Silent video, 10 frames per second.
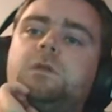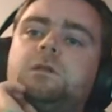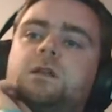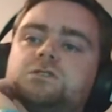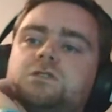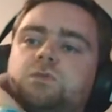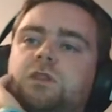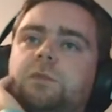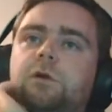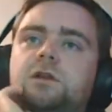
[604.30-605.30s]
Not just with
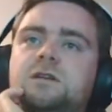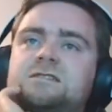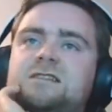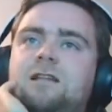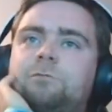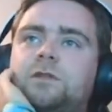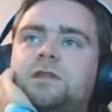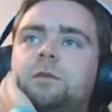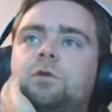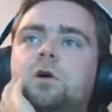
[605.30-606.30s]
the putting itself, but
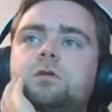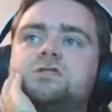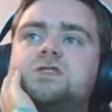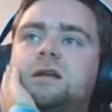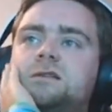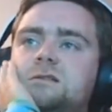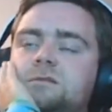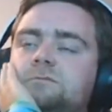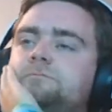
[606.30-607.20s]
the approach shots.